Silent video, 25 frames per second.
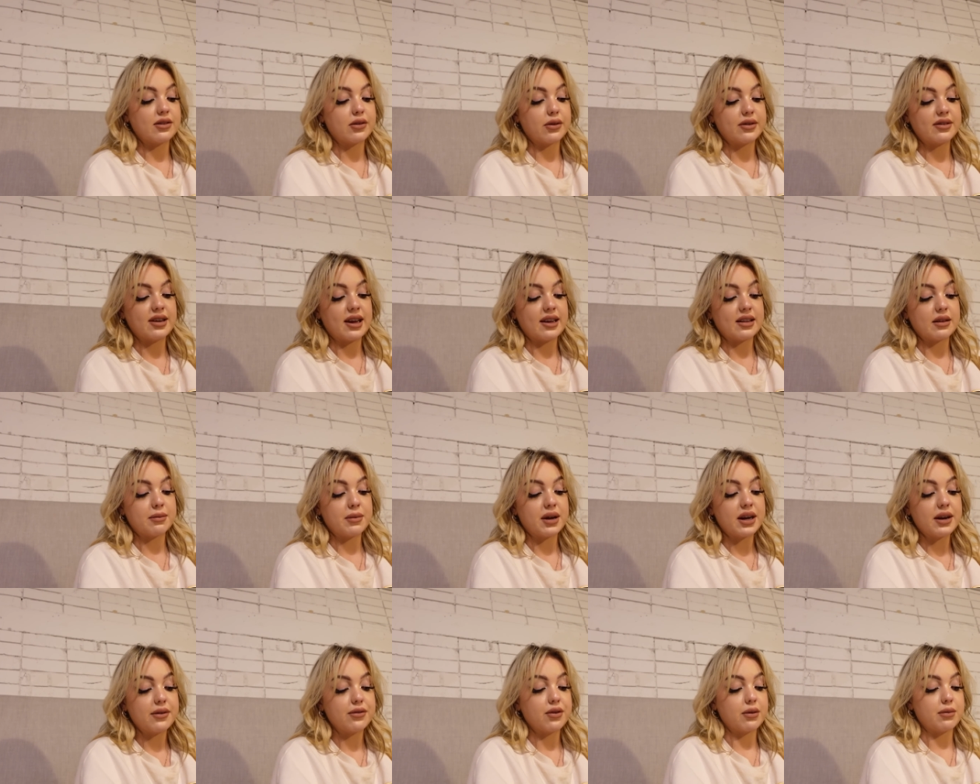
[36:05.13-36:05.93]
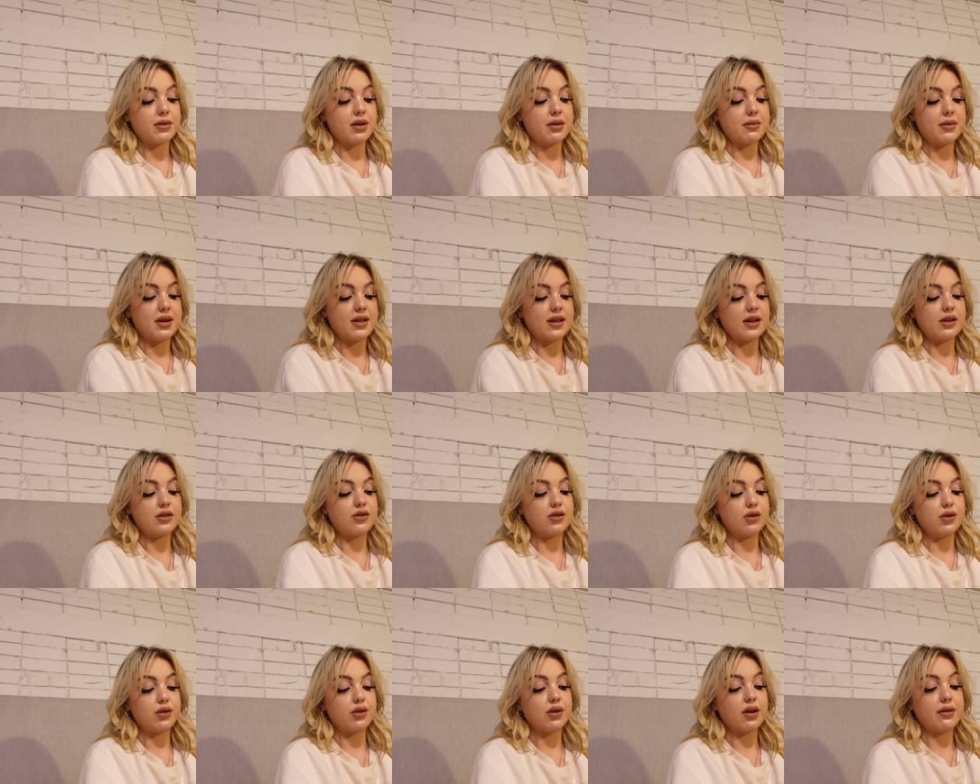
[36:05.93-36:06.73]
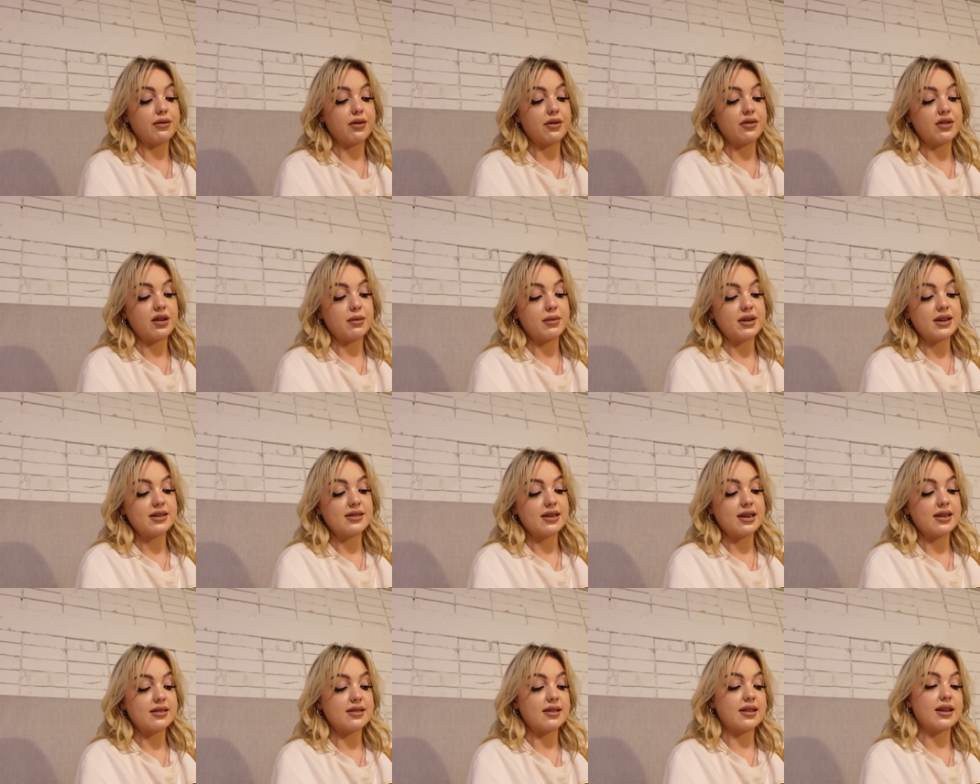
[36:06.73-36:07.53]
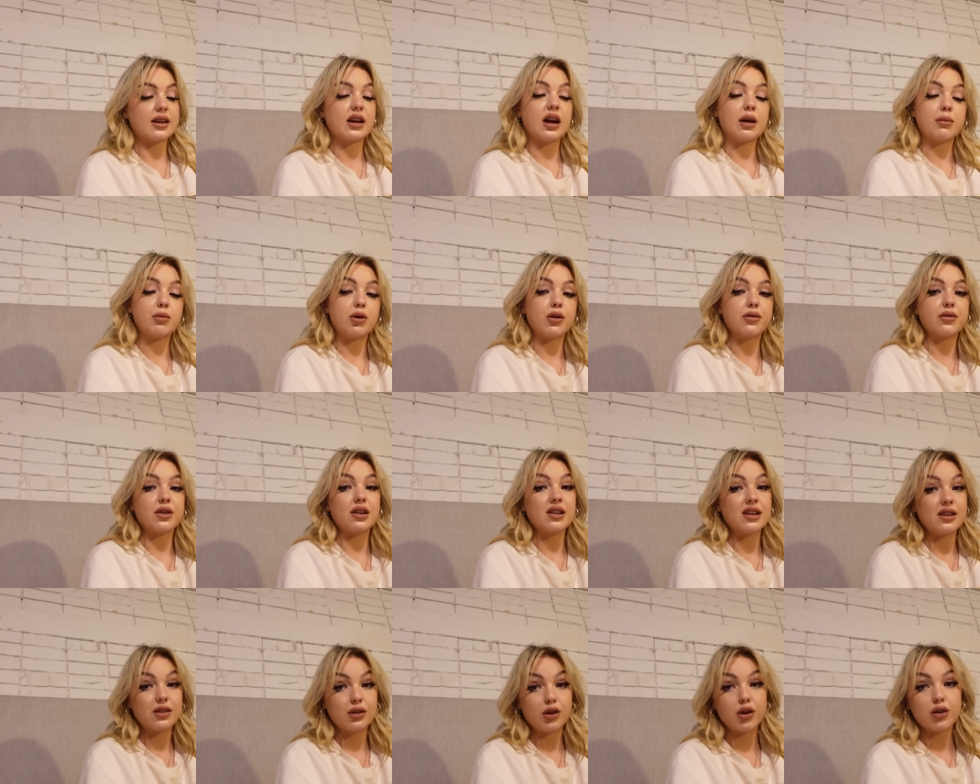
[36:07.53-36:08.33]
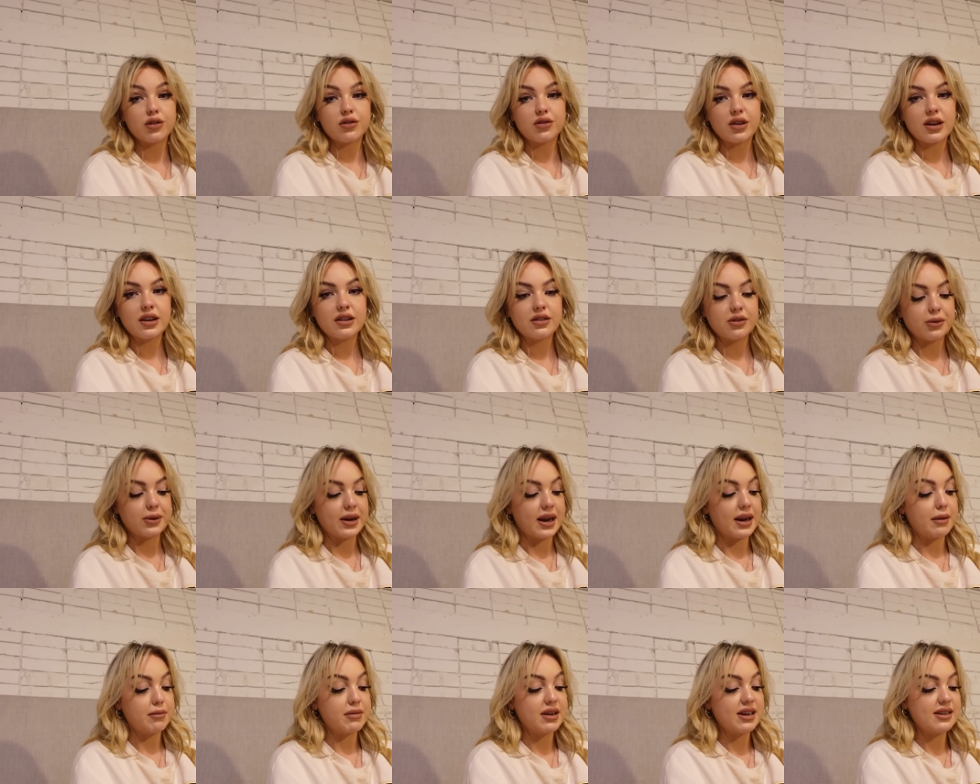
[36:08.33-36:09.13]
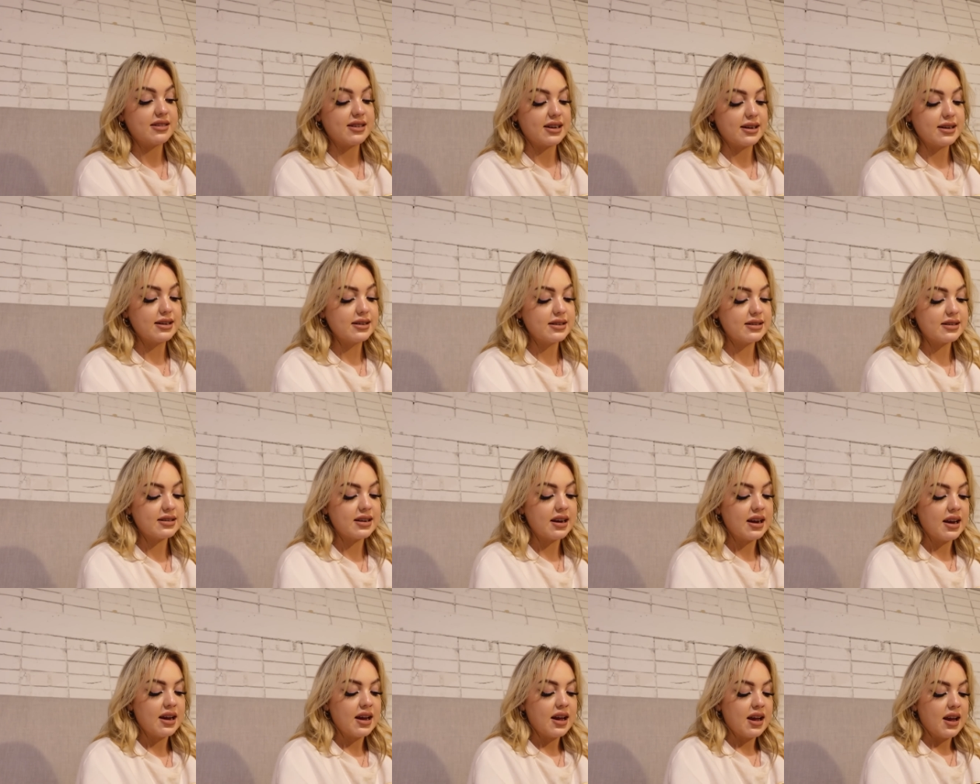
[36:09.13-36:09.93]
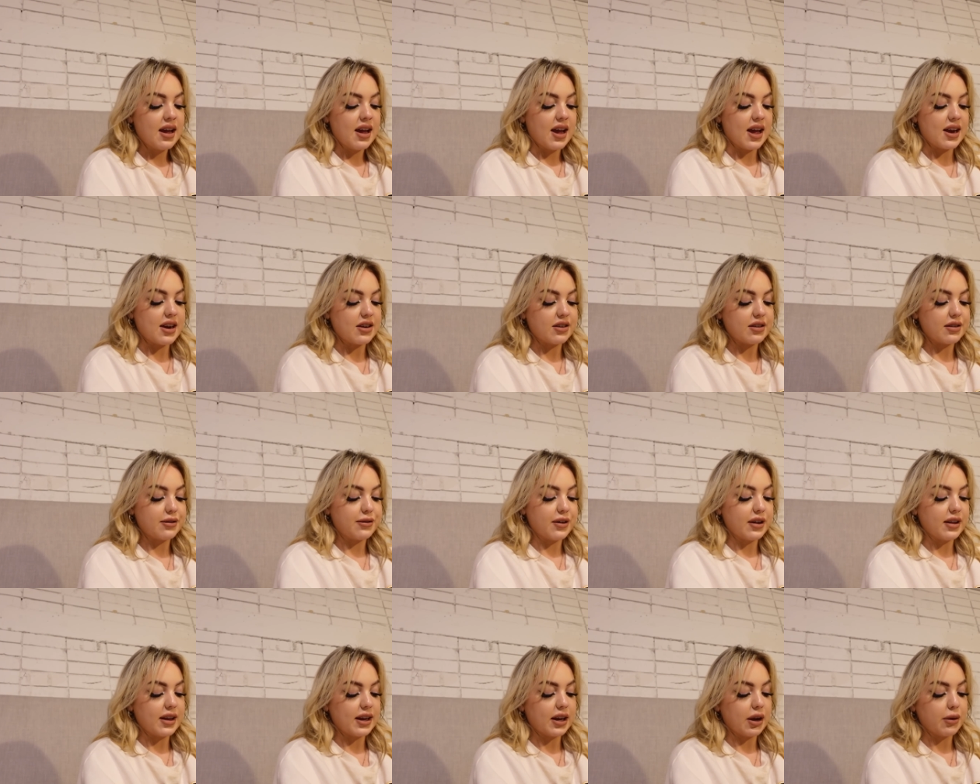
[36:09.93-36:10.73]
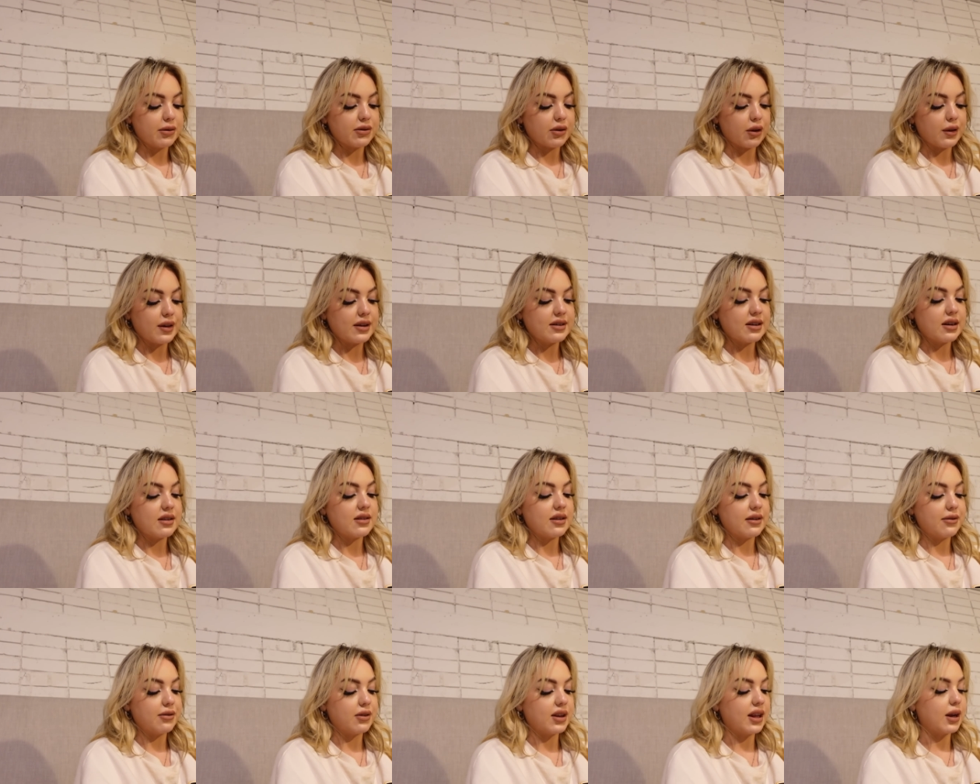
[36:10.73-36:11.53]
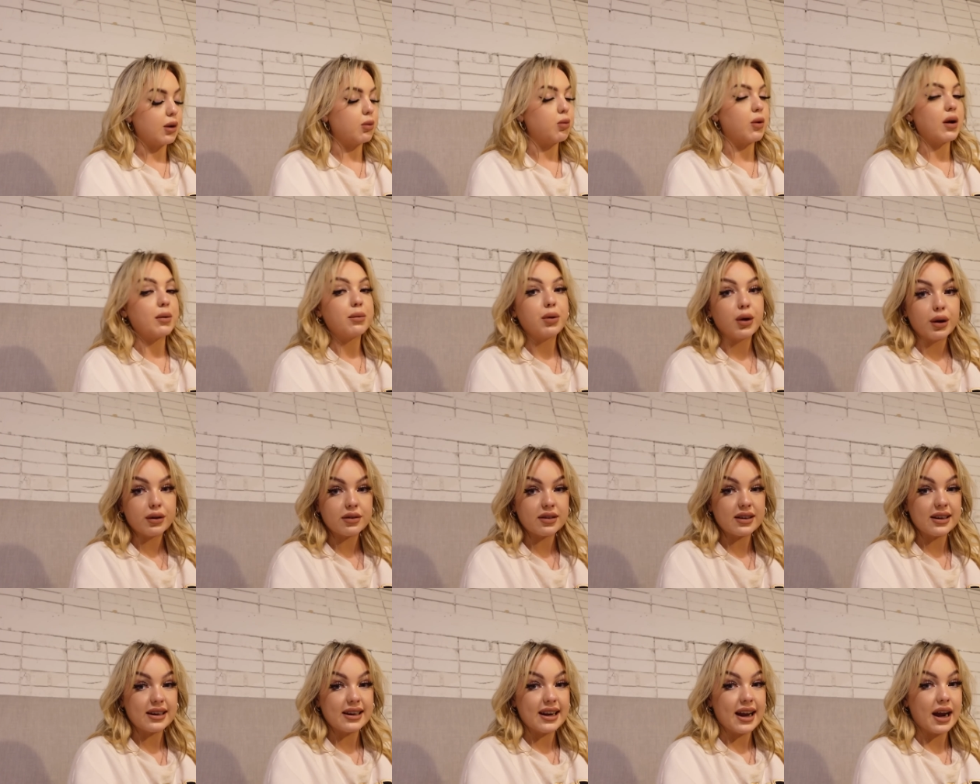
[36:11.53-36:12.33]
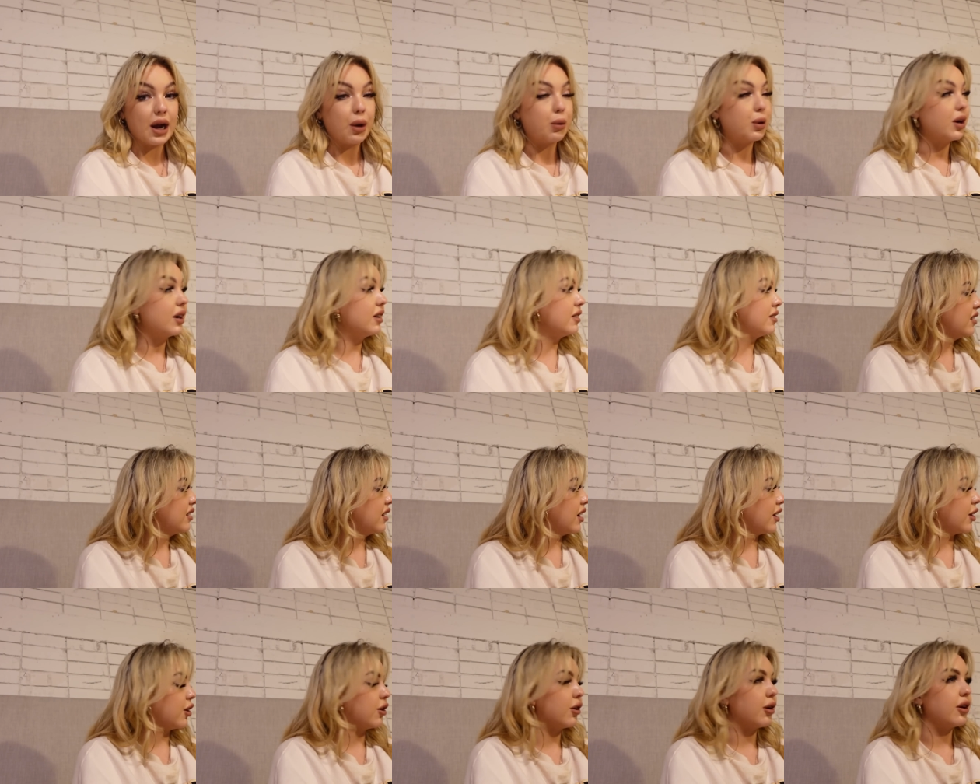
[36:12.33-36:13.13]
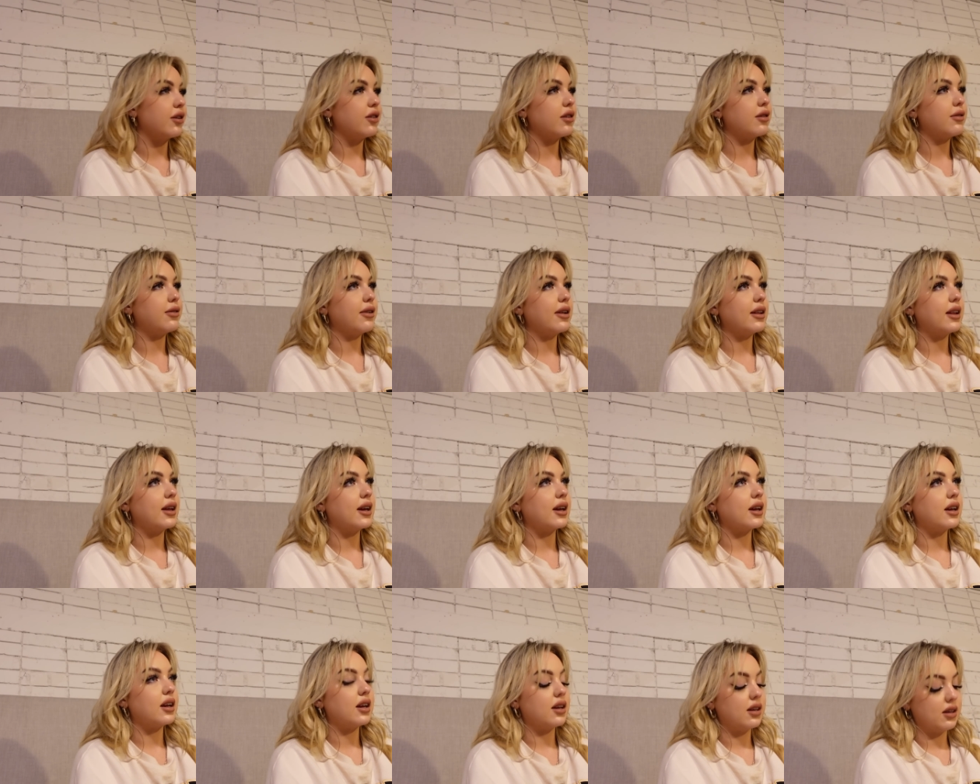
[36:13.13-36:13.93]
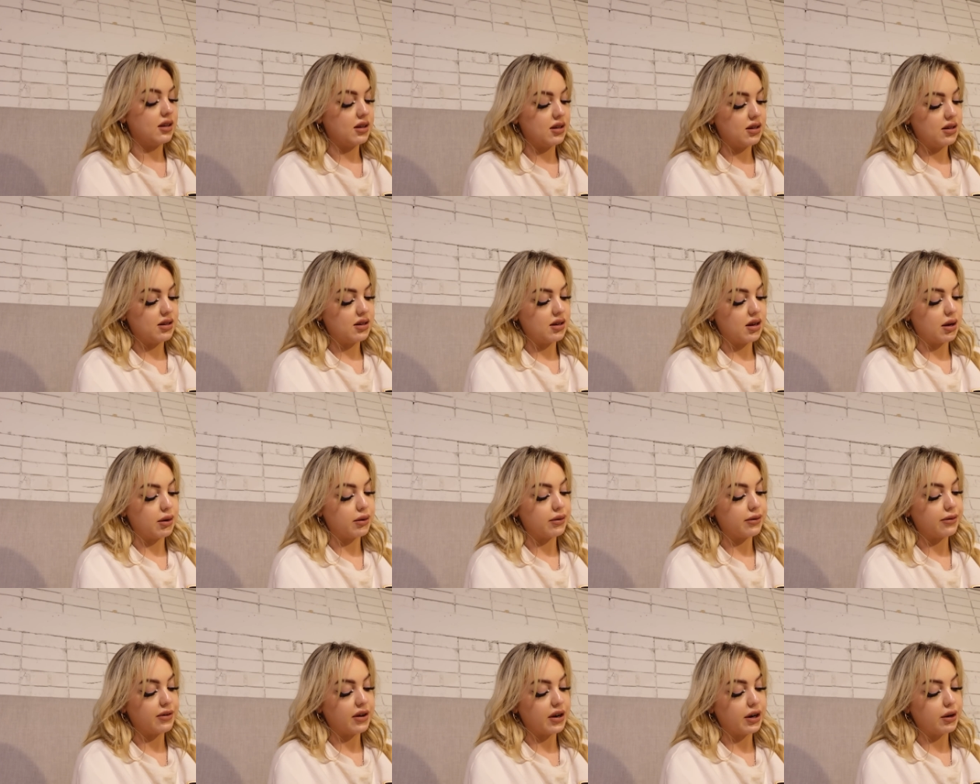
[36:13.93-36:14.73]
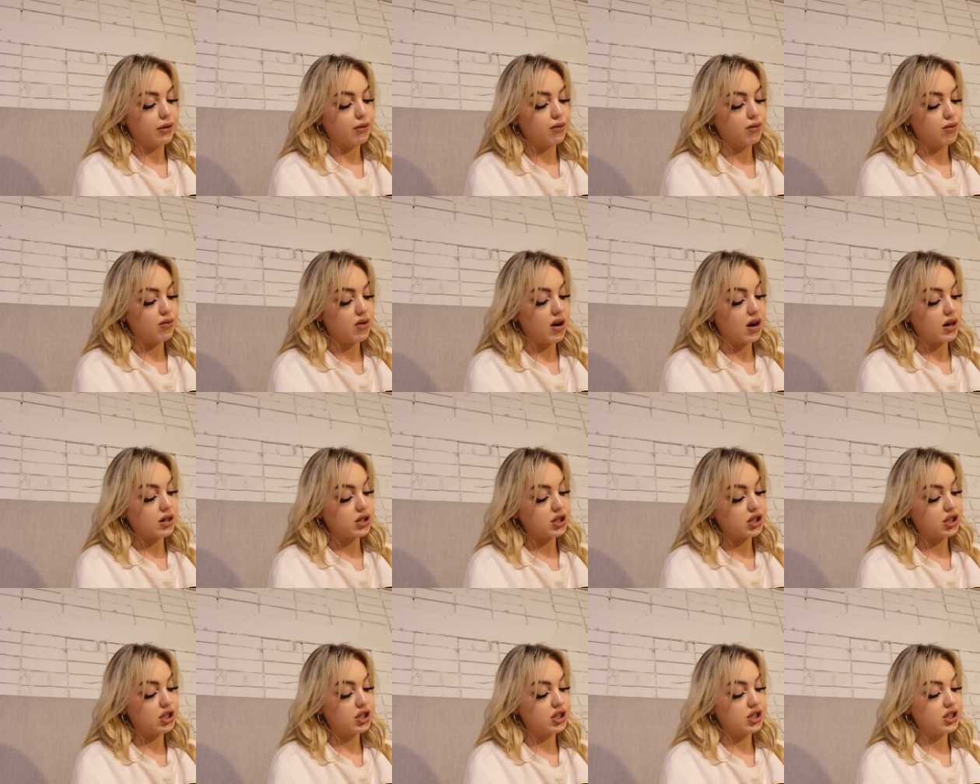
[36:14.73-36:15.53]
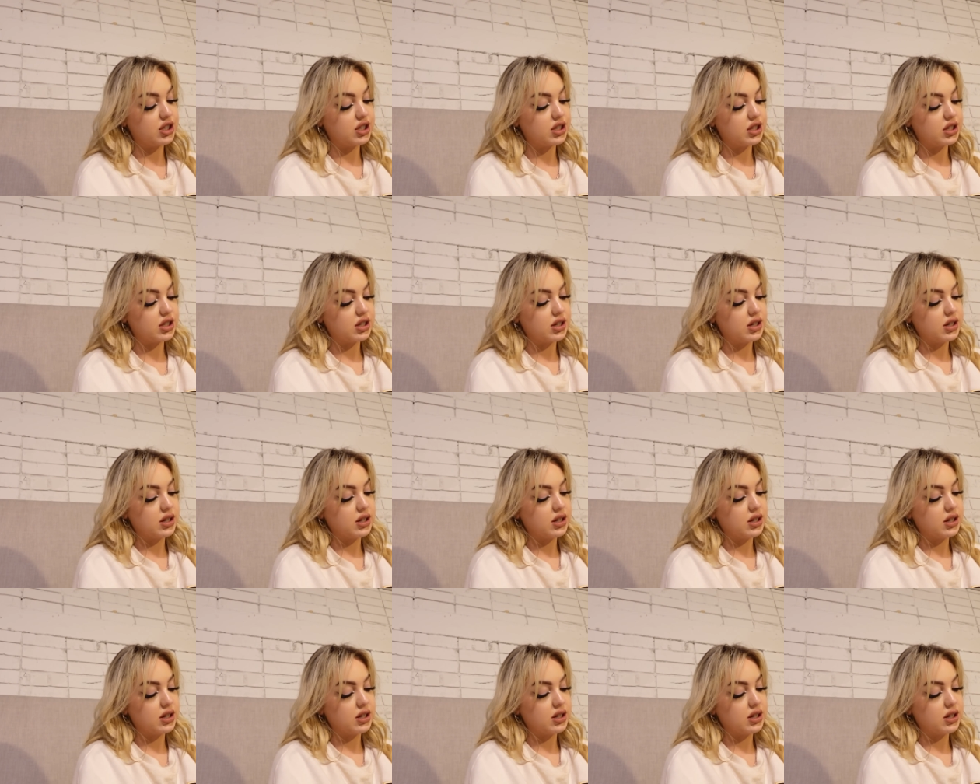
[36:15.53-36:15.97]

So I'd take the money from them and then do a 15 minute dance and then come off and then go straight into an eight minute dance. And I just felt like I was only dancing for like one person an hour. I don't know. I just felt like I was very rushed.